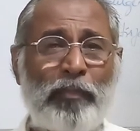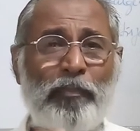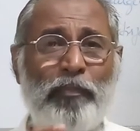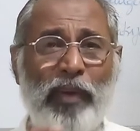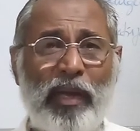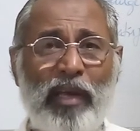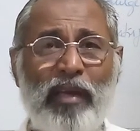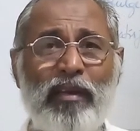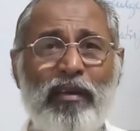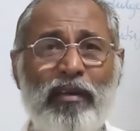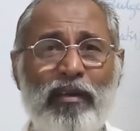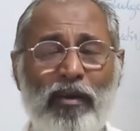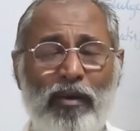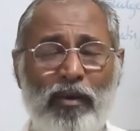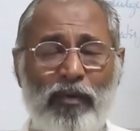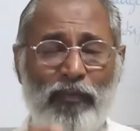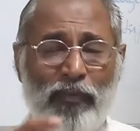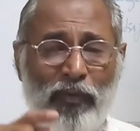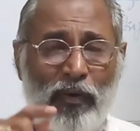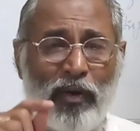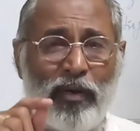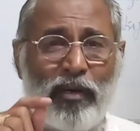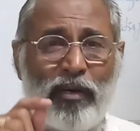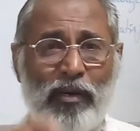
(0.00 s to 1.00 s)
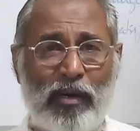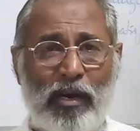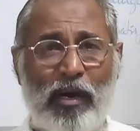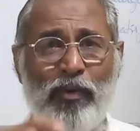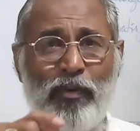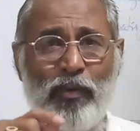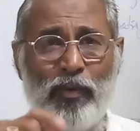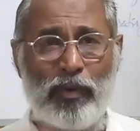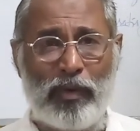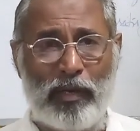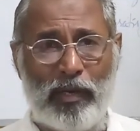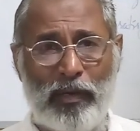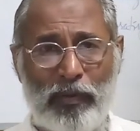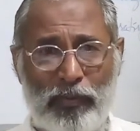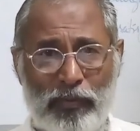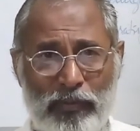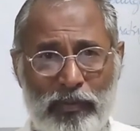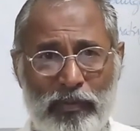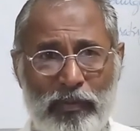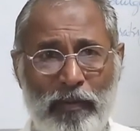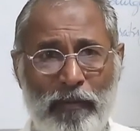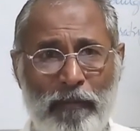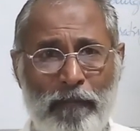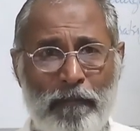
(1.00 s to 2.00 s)
pain of what Rahu
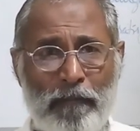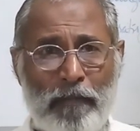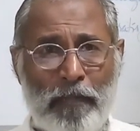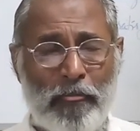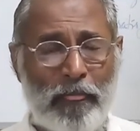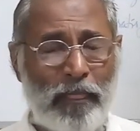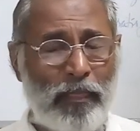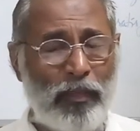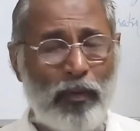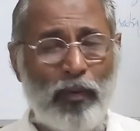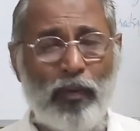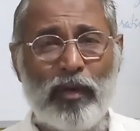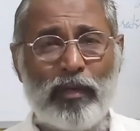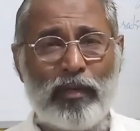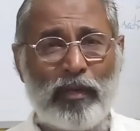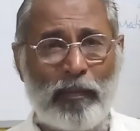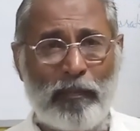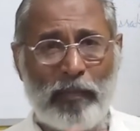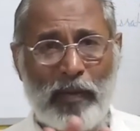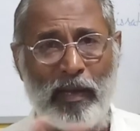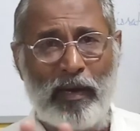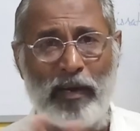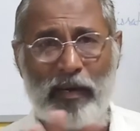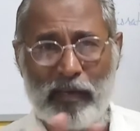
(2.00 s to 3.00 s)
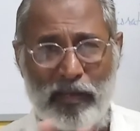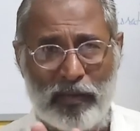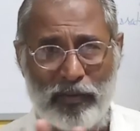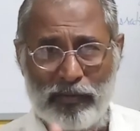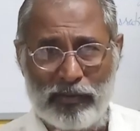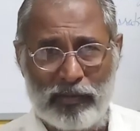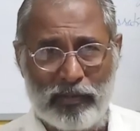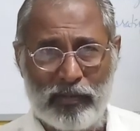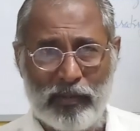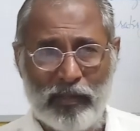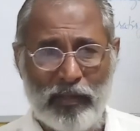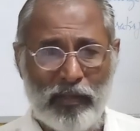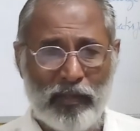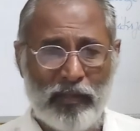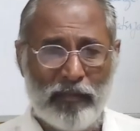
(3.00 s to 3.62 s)
gives, no other planet gives.